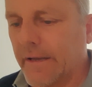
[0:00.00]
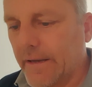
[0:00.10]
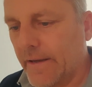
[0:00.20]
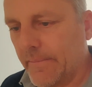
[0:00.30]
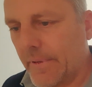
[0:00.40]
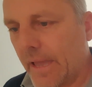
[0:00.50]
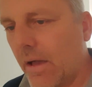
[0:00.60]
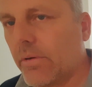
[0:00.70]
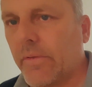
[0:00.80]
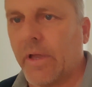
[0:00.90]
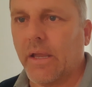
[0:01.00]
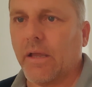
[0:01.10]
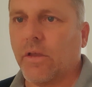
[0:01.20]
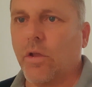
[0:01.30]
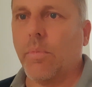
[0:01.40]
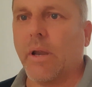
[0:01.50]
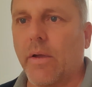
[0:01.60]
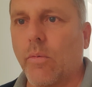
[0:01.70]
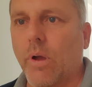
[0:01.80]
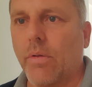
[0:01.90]
How do they
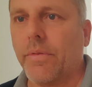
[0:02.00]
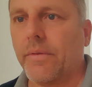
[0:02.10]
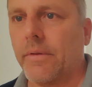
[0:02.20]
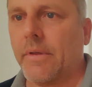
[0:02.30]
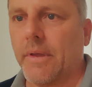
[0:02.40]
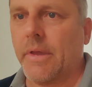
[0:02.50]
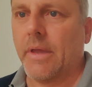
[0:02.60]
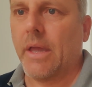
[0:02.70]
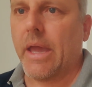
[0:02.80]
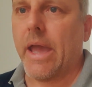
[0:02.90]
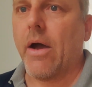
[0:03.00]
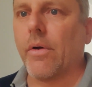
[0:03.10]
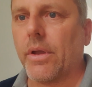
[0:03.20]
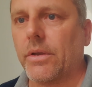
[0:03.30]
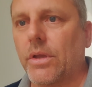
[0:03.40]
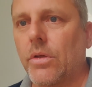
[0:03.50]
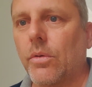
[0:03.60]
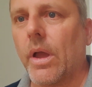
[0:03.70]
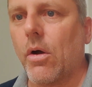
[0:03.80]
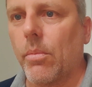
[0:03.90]
accumulate wealth? How can
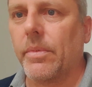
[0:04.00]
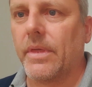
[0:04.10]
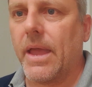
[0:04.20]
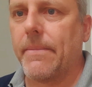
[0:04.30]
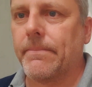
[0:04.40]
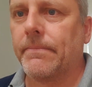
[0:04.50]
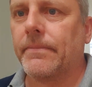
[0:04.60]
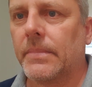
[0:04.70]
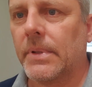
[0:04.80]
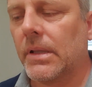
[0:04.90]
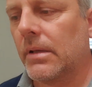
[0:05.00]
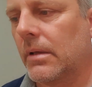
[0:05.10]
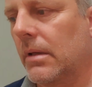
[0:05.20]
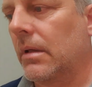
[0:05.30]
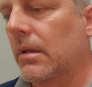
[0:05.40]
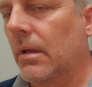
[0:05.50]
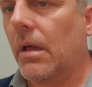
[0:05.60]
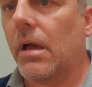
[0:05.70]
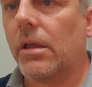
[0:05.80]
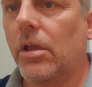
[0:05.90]
you help them
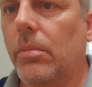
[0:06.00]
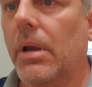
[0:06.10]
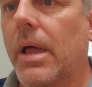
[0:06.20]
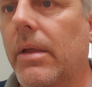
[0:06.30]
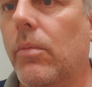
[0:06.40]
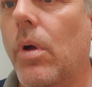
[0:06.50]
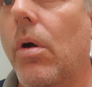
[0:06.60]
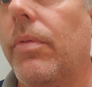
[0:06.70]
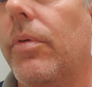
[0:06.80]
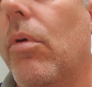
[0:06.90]
accumulate wealth